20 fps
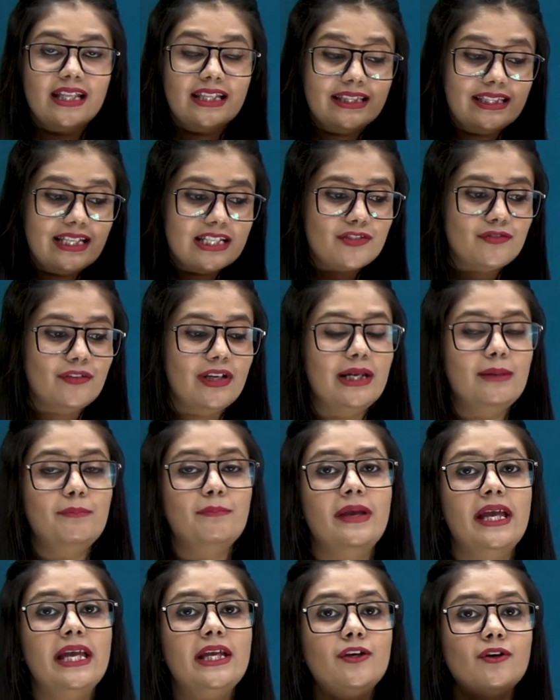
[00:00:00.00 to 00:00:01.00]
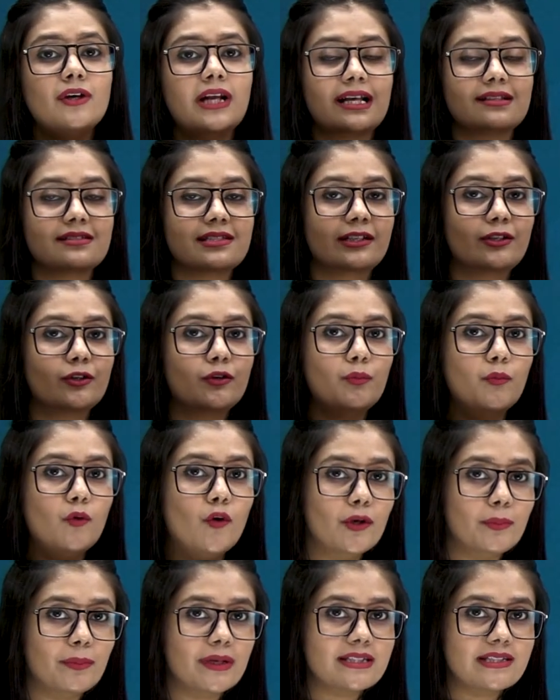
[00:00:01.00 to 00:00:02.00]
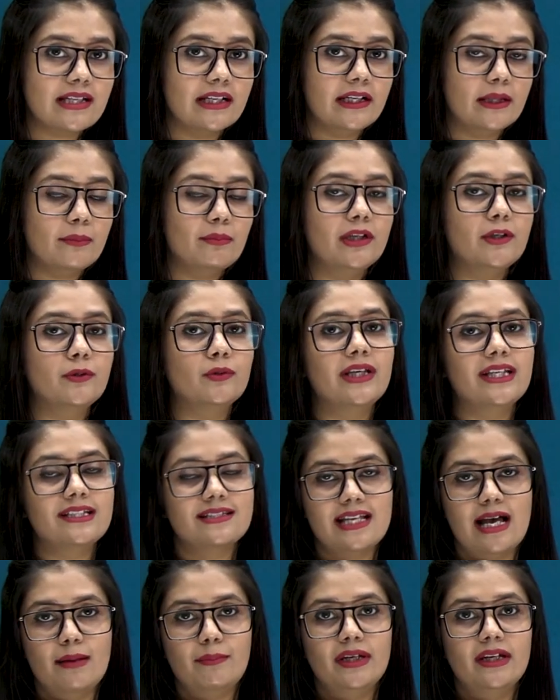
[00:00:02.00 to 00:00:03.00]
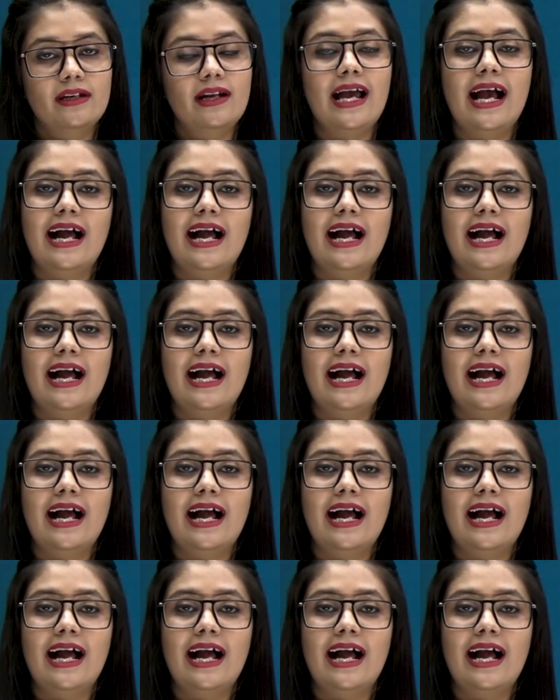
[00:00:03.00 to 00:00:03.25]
This will make your answer look more presentable to the examiner,